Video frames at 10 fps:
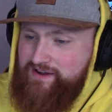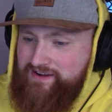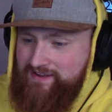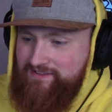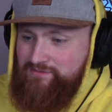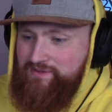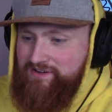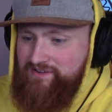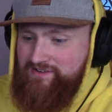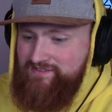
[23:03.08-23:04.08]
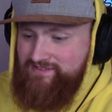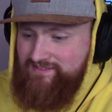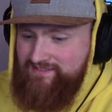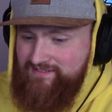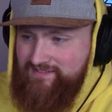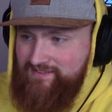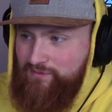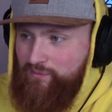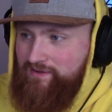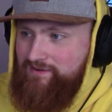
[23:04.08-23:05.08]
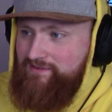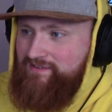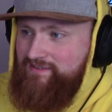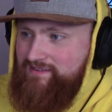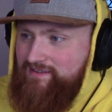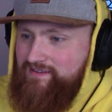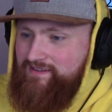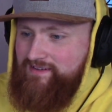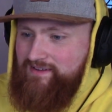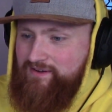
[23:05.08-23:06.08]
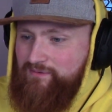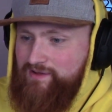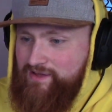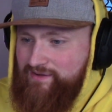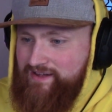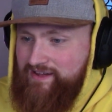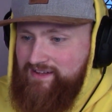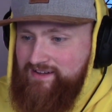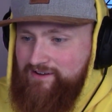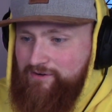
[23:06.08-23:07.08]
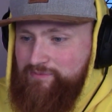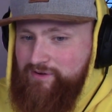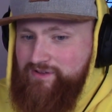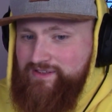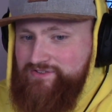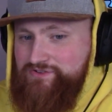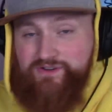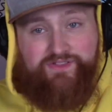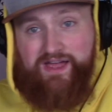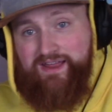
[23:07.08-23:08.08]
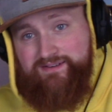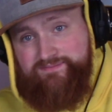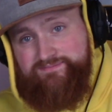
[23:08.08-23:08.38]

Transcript: ending, to be honest. A little weird. Well, okay. Hope you all enjoyed that.